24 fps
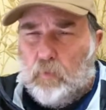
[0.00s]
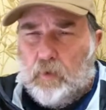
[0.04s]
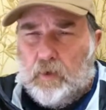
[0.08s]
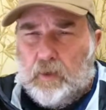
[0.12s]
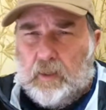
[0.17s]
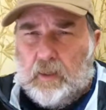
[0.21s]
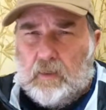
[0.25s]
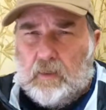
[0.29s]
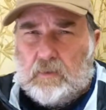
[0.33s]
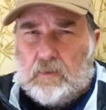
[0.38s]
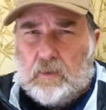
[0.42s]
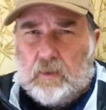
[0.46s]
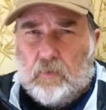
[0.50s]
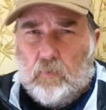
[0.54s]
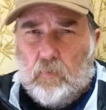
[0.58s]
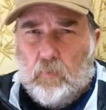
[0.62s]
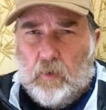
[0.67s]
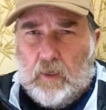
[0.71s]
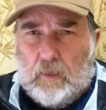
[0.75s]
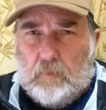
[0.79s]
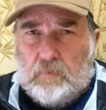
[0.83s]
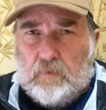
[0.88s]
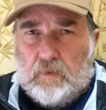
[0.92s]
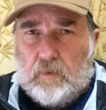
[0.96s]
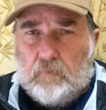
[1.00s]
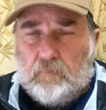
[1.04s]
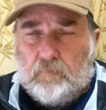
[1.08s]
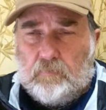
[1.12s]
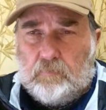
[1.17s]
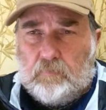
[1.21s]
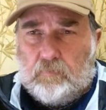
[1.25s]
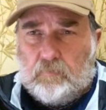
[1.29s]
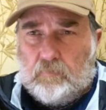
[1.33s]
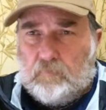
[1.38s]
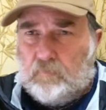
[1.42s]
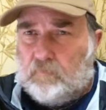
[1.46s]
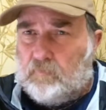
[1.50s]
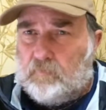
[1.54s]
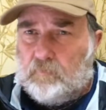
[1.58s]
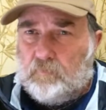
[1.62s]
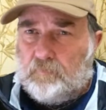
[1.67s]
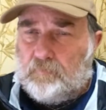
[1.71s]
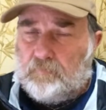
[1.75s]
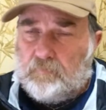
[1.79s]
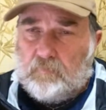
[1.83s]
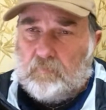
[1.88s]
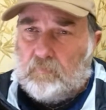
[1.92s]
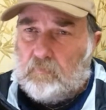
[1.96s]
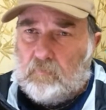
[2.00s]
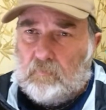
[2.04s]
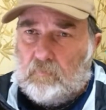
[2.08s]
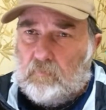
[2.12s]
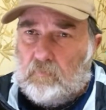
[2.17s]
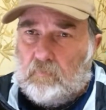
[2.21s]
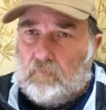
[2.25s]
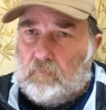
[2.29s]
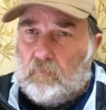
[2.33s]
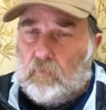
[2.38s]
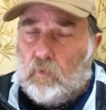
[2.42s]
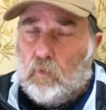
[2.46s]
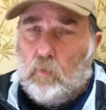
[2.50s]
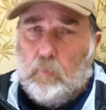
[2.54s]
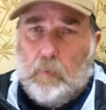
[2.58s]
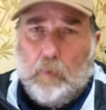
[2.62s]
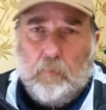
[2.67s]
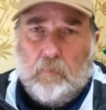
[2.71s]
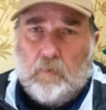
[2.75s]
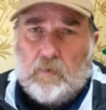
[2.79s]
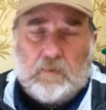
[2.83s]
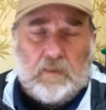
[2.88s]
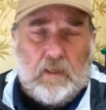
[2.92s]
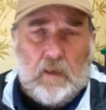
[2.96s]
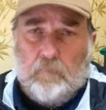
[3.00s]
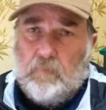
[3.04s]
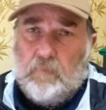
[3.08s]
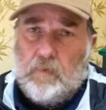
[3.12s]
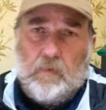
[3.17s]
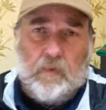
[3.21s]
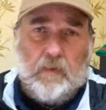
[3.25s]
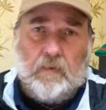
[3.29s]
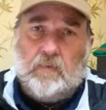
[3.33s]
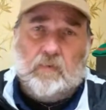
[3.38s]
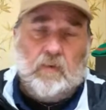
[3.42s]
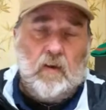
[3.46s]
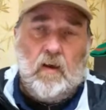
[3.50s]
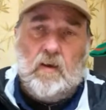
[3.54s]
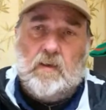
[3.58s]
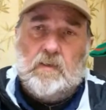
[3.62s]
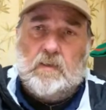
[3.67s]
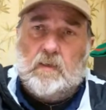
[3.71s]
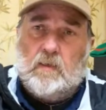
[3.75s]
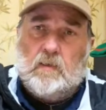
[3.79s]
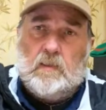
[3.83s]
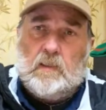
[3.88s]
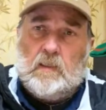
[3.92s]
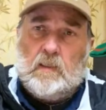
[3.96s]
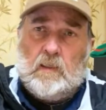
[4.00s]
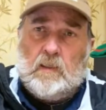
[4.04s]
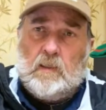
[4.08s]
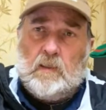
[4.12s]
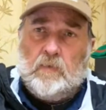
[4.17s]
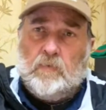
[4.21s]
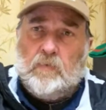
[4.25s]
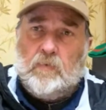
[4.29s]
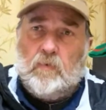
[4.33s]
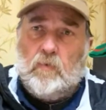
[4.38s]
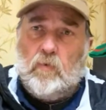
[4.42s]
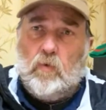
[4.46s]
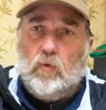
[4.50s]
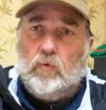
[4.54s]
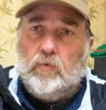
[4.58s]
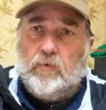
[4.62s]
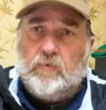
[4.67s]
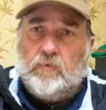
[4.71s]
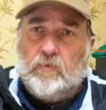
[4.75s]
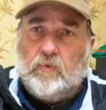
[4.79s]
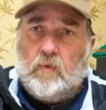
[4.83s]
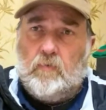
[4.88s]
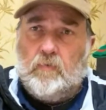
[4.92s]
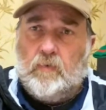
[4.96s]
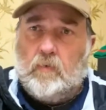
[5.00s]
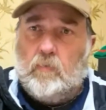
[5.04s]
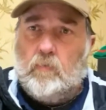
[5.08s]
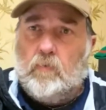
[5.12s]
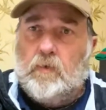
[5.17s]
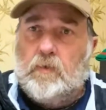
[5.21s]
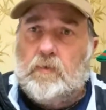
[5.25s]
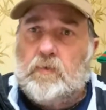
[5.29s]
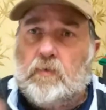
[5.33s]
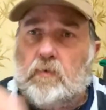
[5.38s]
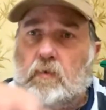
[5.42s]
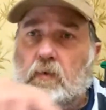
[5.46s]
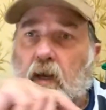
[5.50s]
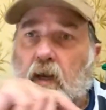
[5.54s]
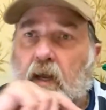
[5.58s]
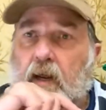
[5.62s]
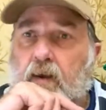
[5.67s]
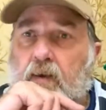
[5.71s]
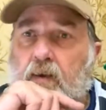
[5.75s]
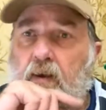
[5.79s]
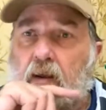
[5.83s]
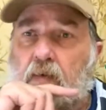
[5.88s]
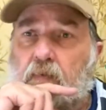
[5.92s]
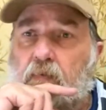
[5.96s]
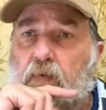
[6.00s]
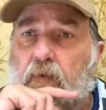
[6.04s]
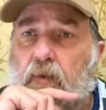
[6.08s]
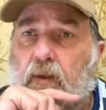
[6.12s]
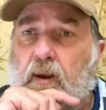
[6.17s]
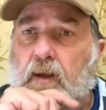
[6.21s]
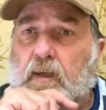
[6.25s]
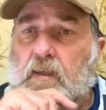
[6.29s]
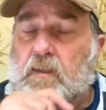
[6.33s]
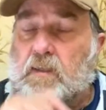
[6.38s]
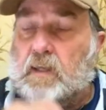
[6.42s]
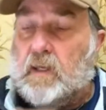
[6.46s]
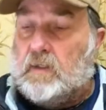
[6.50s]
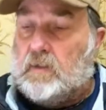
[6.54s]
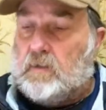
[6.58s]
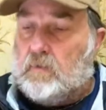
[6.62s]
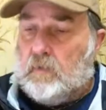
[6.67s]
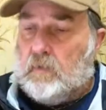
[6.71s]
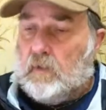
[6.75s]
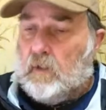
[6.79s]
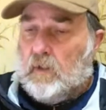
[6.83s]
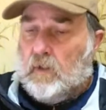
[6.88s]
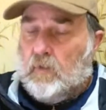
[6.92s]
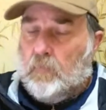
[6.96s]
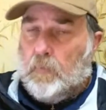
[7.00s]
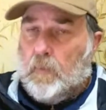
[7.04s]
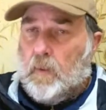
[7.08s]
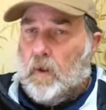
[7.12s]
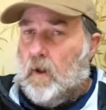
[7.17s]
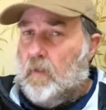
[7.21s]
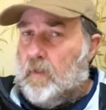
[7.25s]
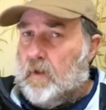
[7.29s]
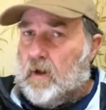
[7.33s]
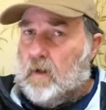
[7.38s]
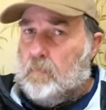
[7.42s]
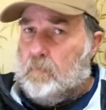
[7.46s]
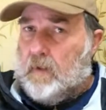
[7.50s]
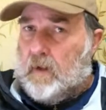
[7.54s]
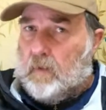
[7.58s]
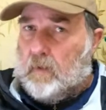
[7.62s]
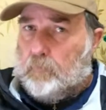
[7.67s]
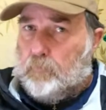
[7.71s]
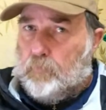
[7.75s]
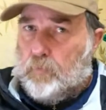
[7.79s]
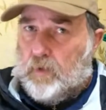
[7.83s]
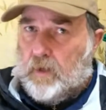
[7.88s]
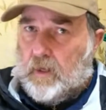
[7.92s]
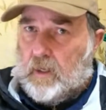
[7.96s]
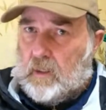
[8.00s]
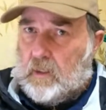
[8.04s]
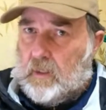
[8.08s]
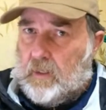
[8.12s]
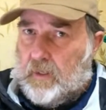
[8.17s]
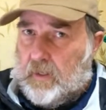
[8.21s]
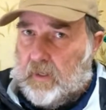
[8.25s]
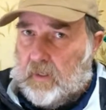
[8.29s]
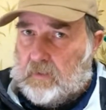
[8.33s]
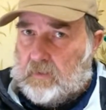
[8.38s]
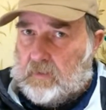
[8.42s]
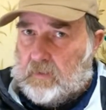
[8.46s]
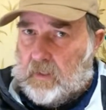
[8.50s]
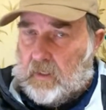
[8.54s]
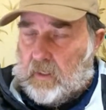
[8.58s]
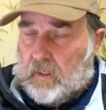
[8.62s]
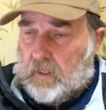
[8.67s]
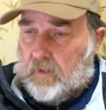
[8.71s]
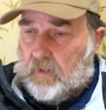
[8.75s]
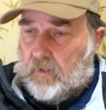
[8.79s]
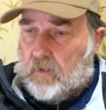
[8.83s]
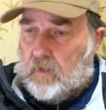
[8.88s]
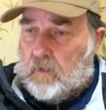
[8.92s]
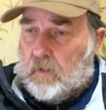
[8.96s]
1 again? Is it Williamson? Or Babarazan? These guys are all deserving. What is your India 11 for the next Test? I think I made it pretty clear yesterday